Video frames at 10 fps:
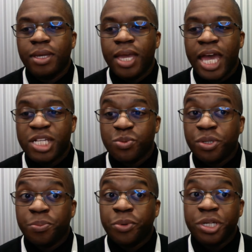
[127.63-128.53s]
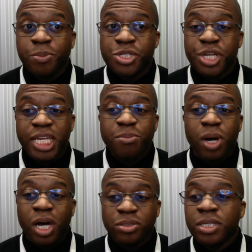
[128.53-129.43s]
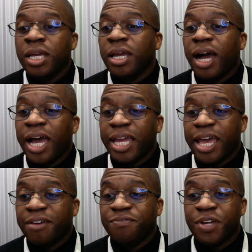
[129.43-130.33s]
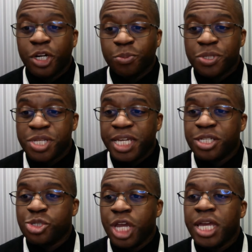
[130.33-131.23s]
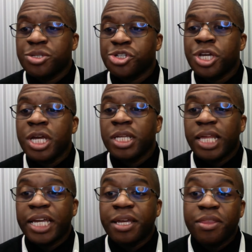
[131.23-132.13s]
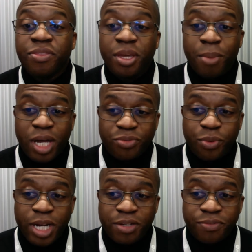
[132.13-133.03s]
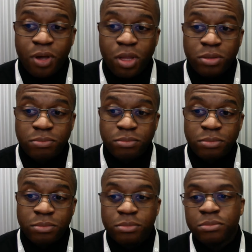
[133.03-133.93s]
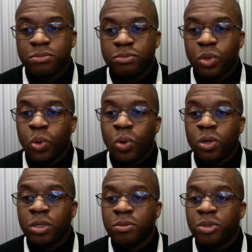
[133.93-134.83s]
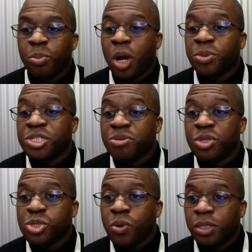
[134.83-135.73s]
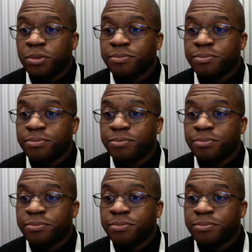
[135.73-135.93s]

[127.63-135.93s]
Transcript: As with pretty much any model, I have variables I can change, like the amount of rainfall or the properties of the soil.